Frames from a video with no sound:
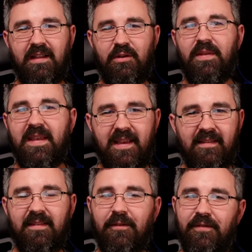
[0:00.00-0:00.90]
You know, the
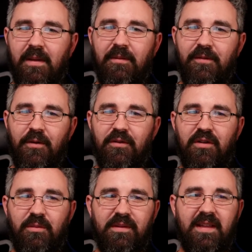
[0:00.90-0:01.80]
kids at the family photo
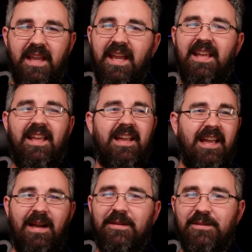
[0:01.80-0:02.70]
shoot will say, hey, like,
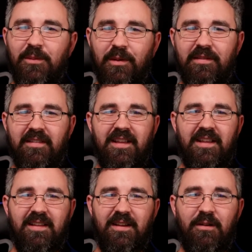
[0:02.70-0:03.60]
I was worth,
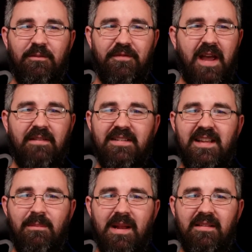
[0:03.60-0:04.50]
you know, 5 to
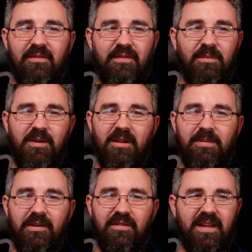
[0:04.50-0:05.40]
10 minutes of some good
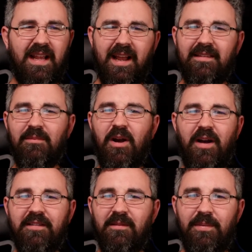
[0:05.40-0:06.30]
pictures, and I got some
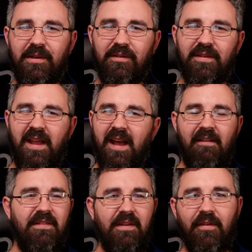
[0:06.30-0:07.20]
awesome pictures.
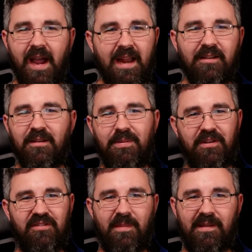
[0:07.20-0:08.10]
I've never had a good
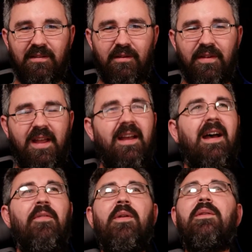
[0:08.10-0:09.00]
picture of myself.
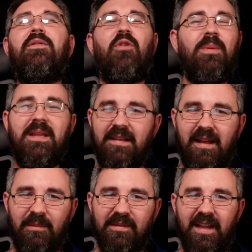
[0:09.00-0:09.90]
I've heard that so many
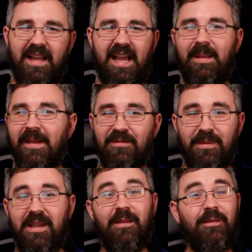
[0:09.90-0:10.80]
times, and it makes
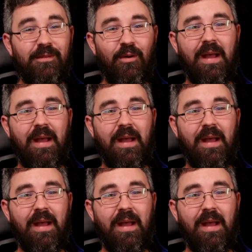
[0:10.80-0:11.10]
me so